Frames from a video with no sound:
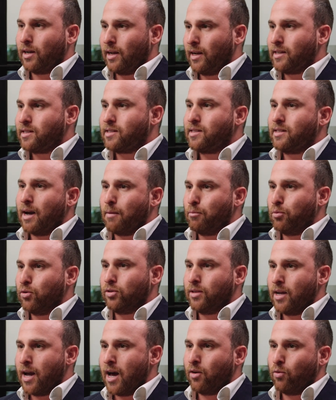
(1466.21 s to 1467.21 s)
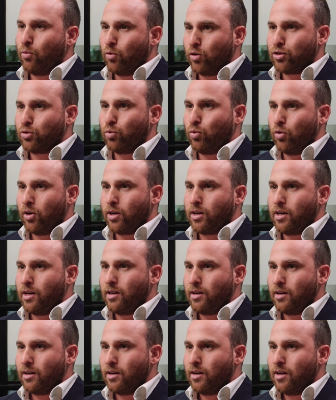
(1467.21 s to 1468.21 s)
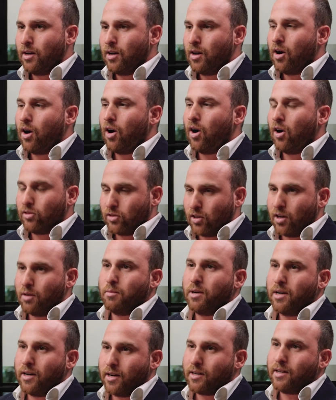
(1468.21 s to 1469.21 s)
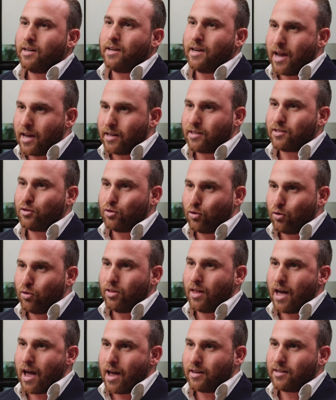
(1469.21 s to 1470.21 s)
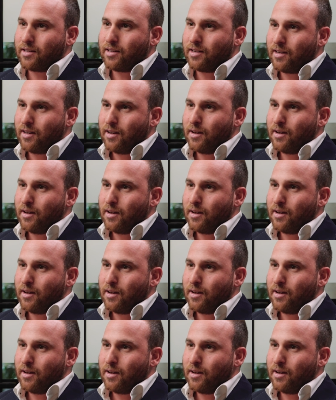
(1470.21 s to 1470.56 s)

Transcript: Let's double down on what's working. Hold on a minute. Yes, do that.